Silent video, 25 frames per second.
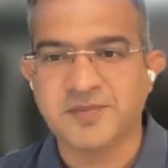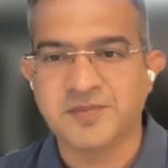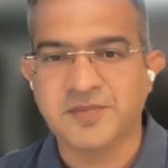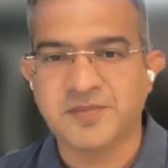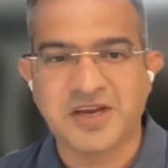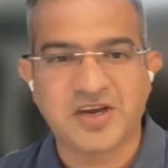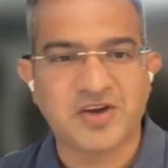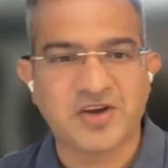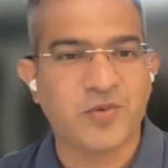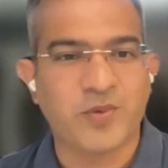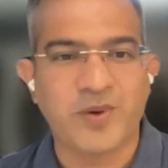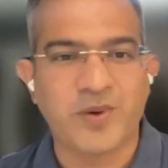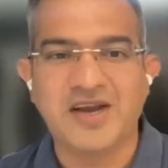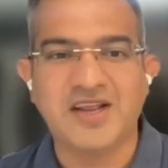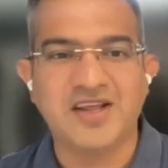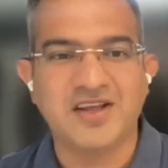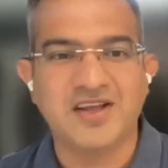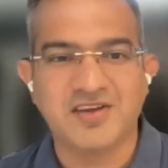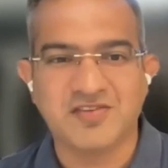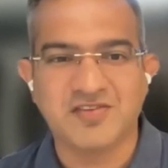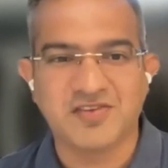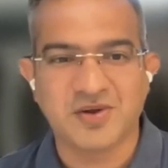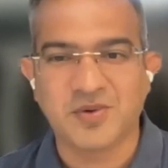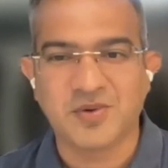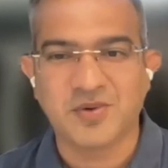like 20
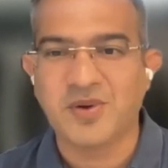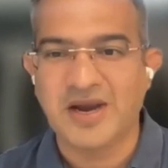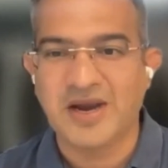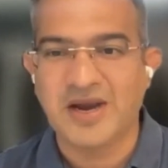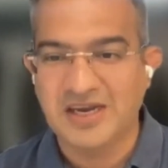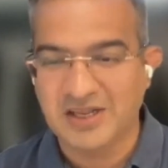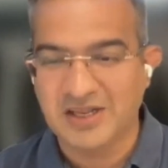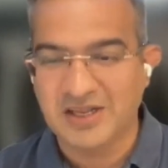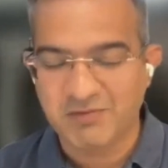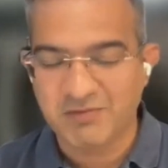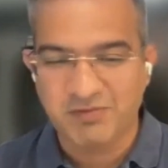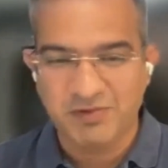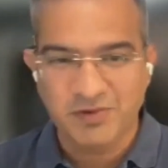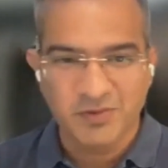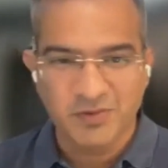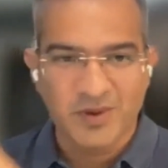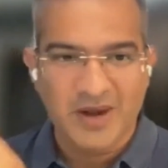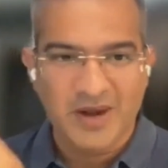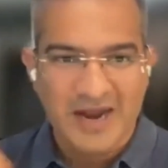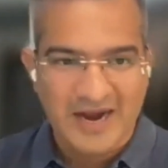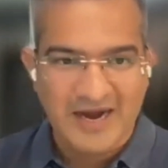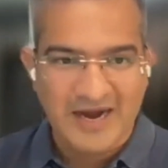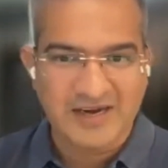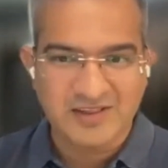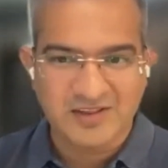years ago, and if you
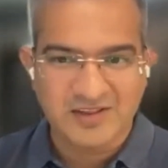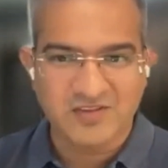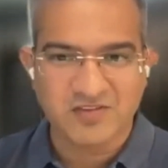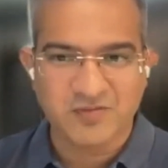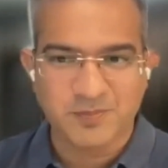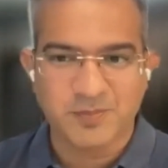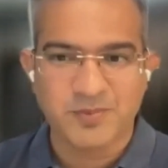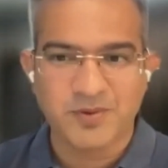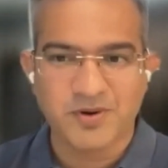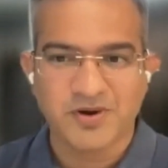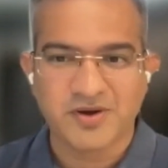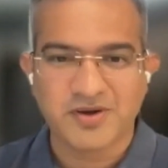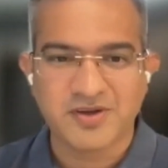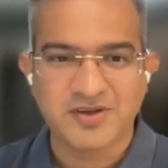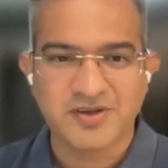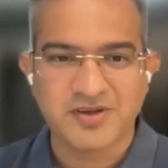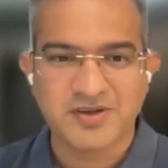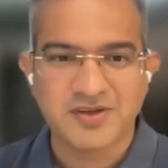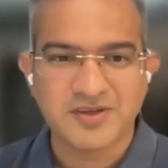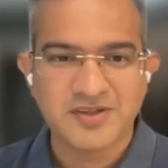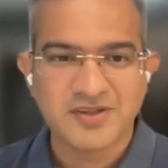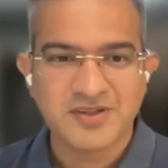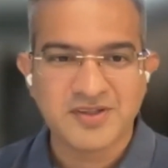had this book,